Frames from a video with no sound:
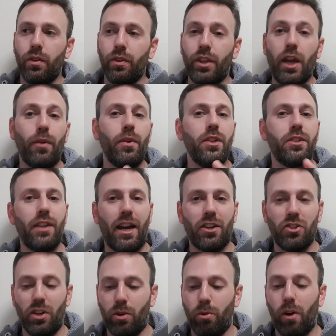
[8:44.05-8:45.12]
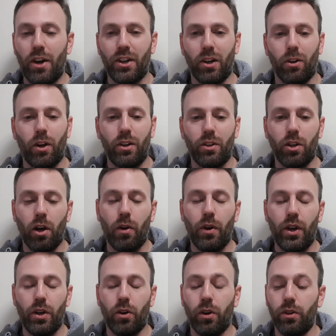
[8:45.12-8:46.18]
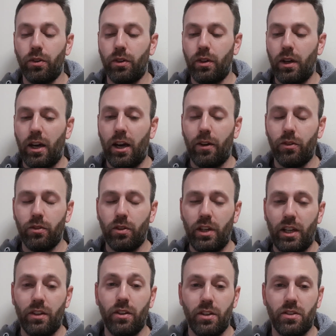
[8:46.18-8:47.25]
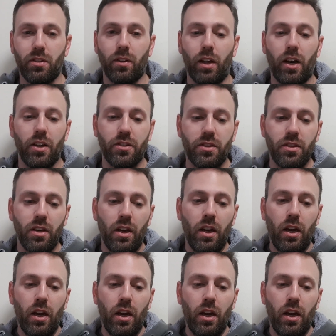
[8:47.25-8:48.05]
There is actually quite a lot going on uh, in this glass.